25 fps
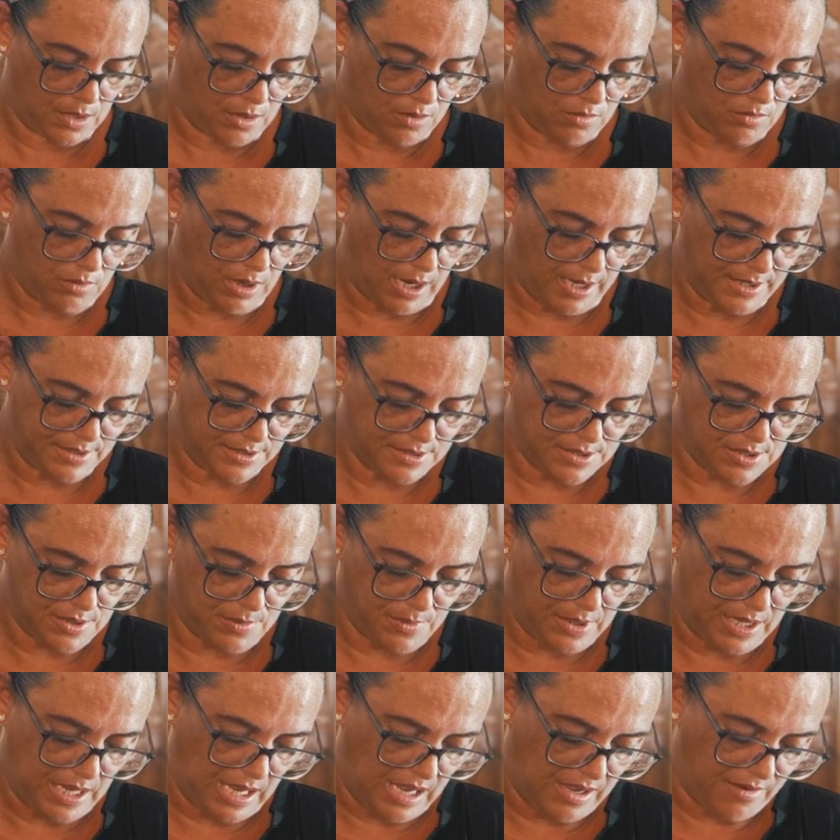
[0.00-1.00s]
Right, so
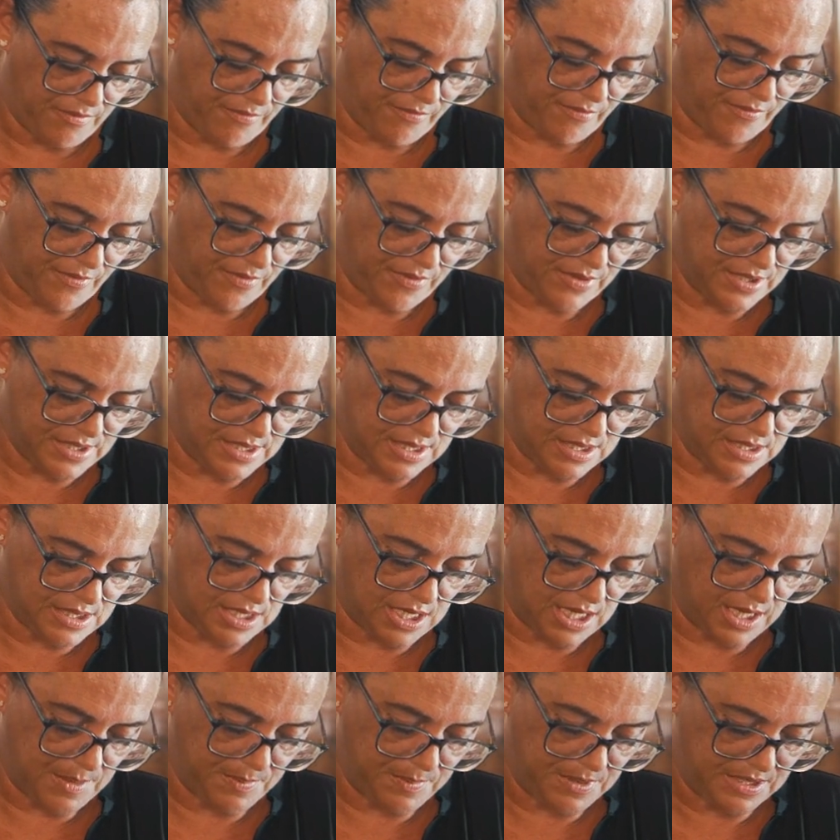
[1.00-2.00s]
we have this
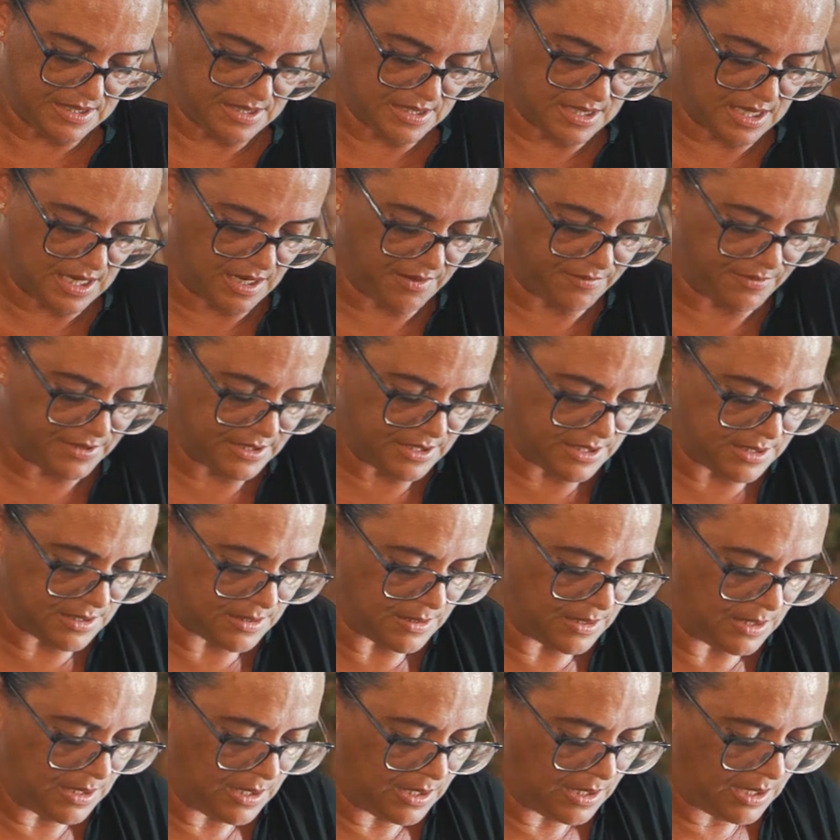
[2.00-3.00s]
entire piece covered,
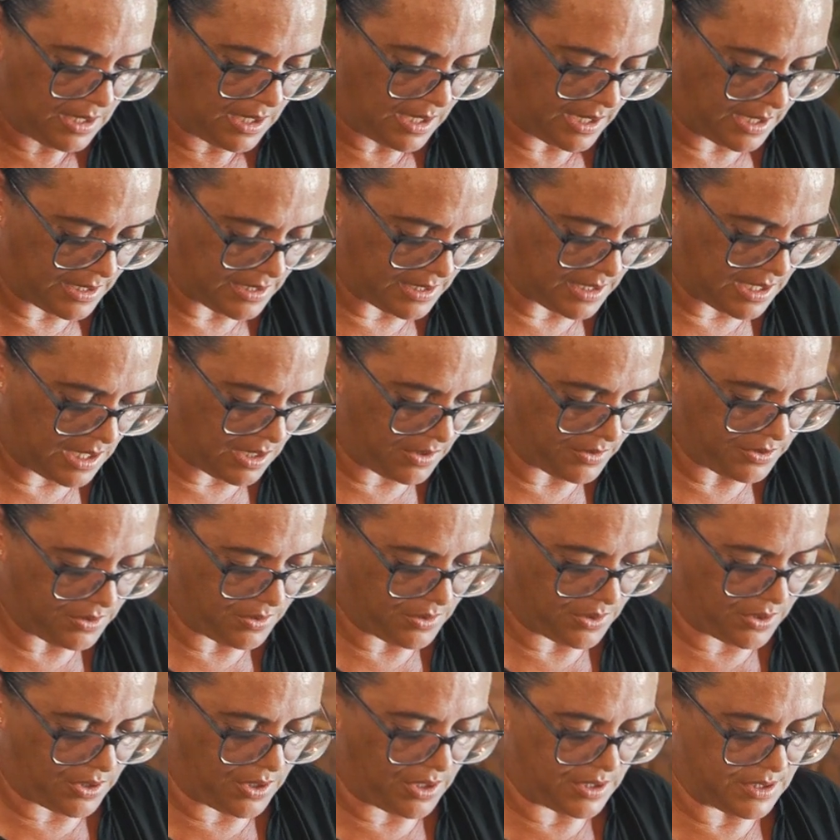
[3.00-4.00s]
and now
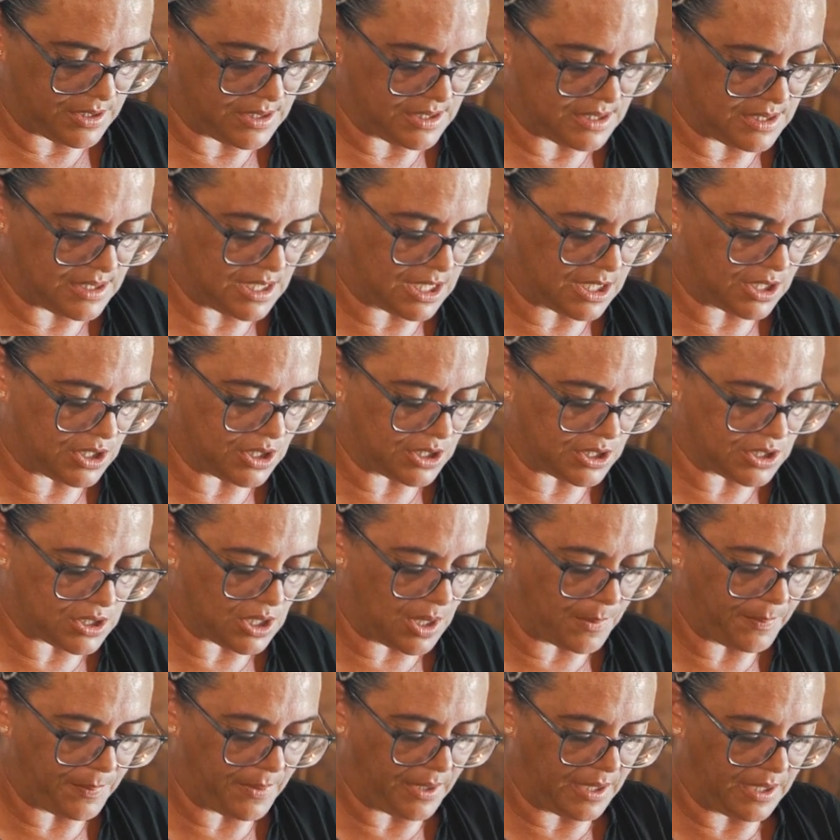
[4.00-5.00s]
you're going to stick the
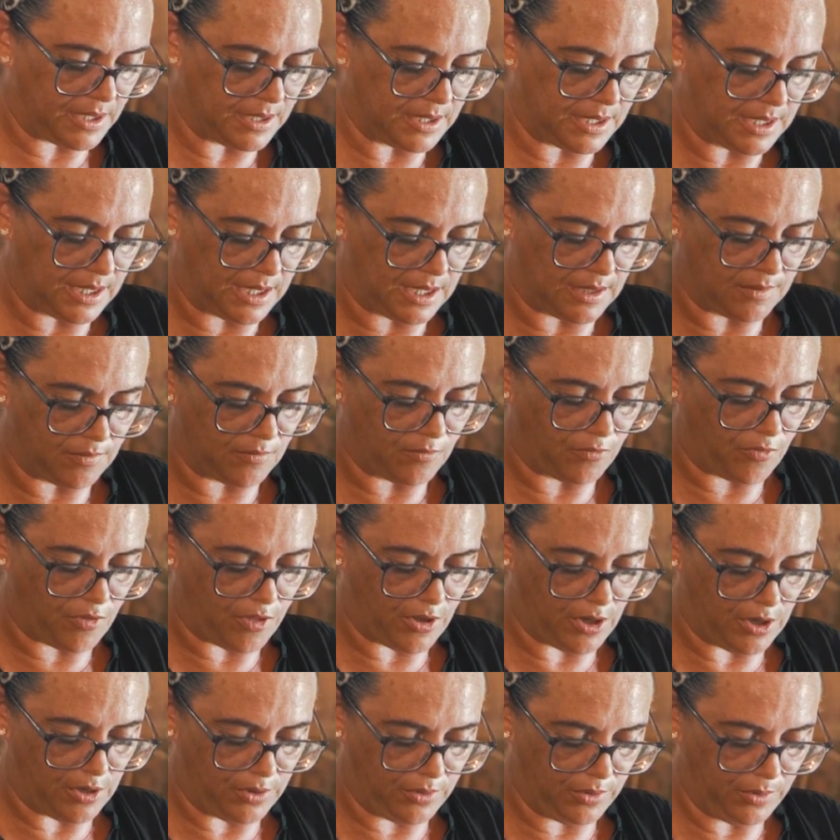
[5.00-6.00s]
top end in
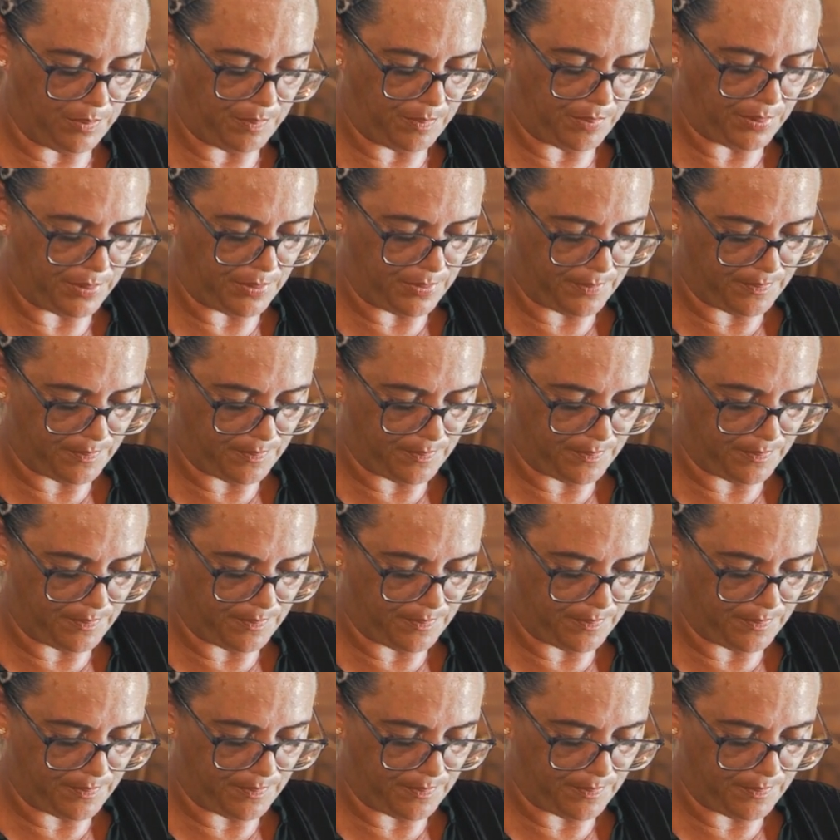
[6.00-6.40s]
the loop,